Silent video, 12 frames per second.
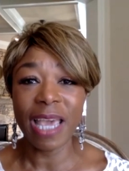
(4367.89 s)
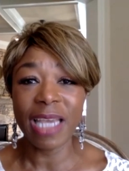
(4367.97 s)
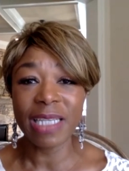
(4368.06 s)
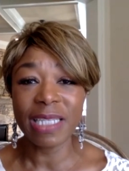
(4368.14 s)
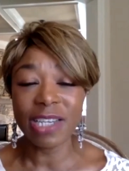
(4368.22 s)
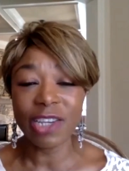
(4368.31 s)

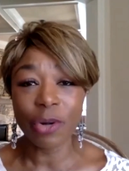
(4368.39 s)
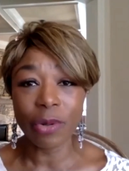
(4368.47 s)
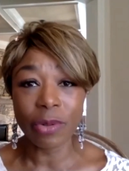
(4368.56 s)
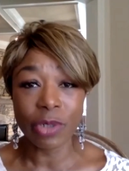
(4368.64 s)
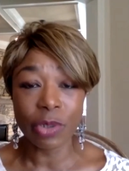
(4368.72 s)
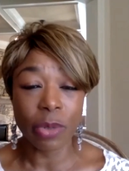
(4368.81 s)

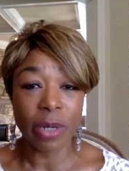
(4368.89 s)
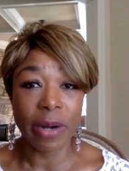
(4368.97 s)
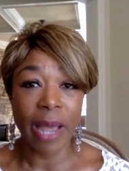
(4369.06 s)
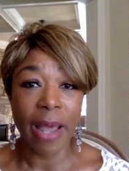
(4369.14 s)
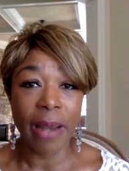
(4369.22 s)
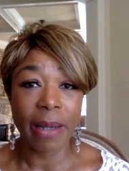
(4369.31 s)
18-year-old
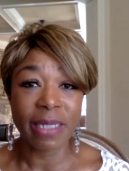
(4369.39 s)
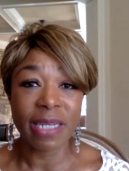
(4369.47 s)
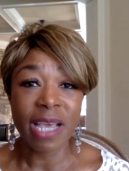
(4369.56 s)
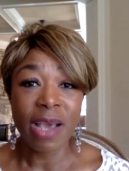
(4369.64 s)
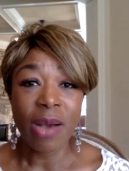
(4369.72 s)
daughter, and